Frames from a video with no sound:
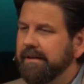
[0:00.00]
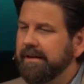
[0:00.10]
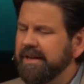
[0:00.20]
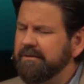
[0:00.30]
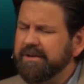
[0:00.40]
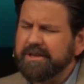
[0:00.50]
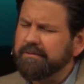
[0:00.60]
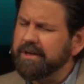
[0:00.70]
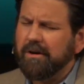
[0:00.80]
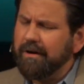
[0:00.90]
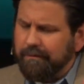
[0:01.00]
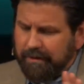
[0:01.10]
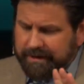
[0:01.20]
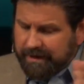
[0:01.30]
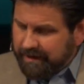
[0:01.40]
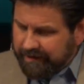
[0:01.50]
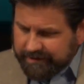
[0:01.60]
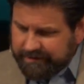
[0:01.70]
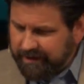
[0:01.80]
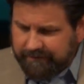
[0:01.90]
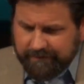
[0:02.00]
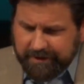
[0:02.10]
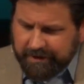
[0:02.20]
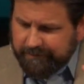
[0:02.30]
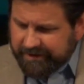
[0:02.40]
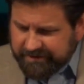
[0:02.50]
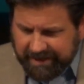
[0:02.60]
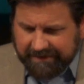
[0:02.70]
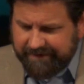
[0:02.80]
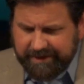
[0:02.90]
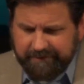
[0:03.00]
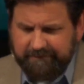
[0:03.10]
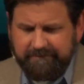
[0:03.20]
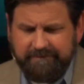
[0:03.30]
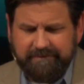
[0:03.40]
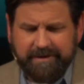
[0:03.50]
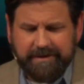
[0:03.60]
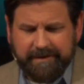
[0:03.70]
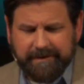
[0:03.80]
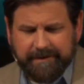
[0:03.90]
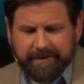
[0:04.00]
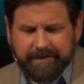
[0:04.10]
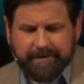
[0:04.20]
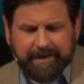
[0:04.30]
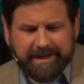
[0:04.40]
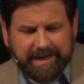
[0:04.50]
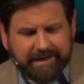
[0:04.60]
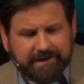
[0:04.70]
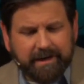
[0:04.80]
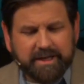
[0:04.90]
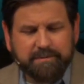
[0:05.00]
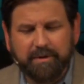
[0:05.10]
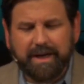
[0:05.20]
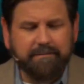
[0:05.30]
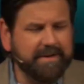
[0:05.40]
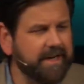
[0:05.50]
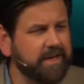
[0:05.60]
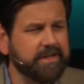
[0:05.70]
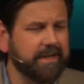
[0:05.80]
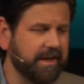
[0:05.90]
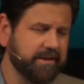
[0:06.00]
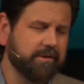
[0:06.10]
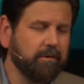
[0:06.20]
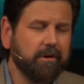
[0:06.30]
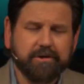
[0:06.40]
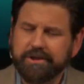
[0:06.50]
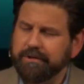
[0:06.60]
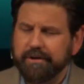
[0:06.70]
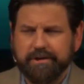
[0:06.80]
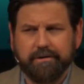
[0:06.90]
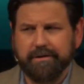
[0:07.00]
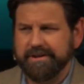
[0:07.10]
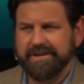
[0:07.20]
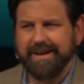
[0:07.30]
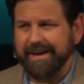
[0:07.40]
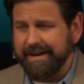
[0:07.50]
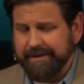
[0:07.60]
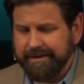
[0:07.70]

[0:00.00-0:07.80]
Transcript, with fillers: You disregard what God has done for you in saving you. And that gospel amnesia has caused you to turn aside.